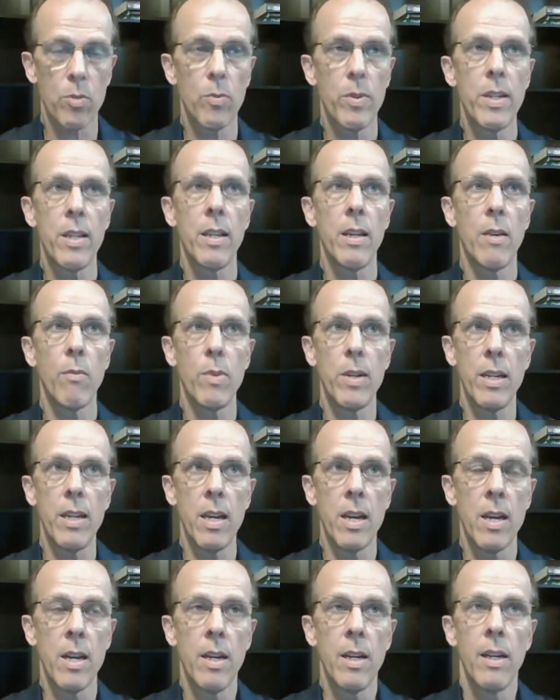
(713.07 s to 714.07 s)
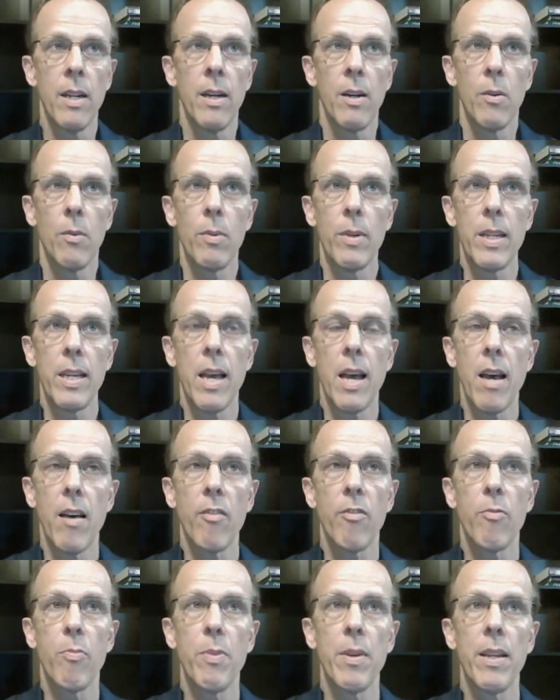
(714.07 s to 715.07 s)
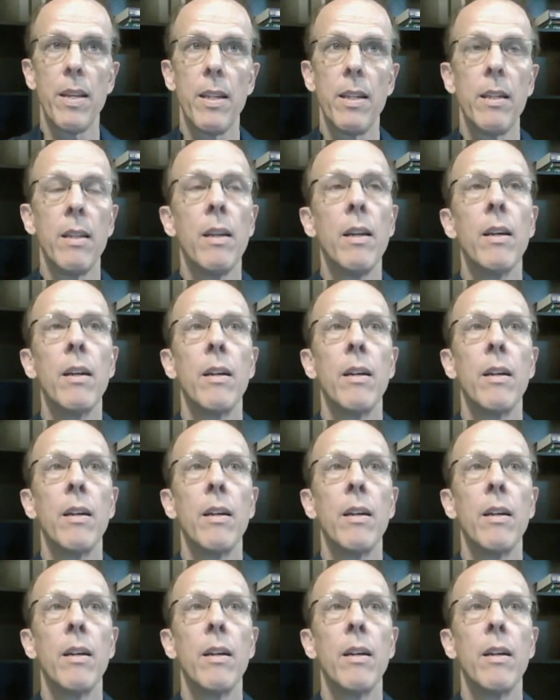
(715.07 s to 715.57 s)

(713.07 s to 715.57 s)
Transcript: We have been